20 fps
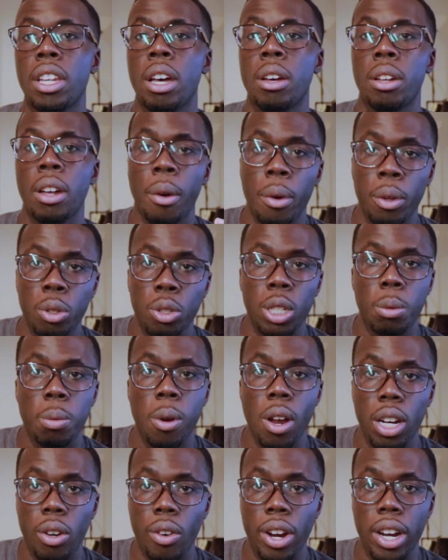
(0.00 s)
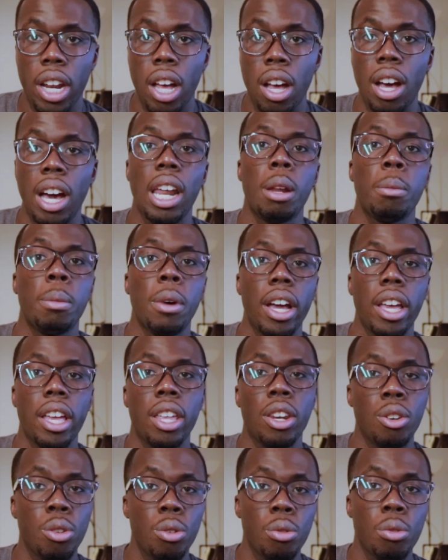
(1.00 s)
I want to do this project right now, I gotta buy a
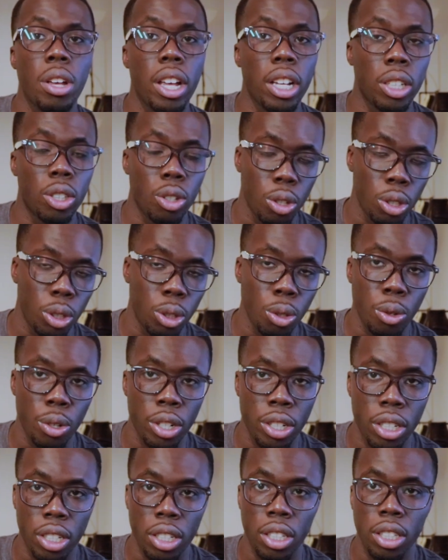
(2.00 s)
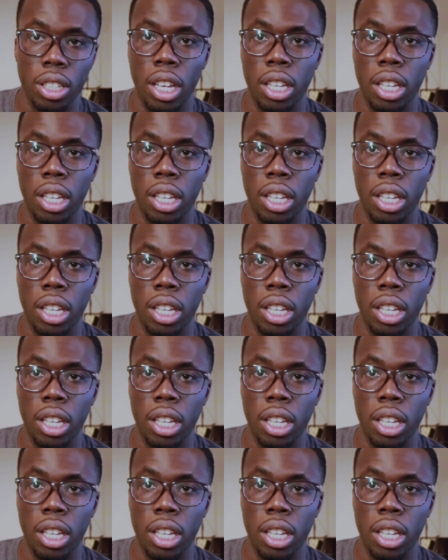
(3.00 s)
new external storages,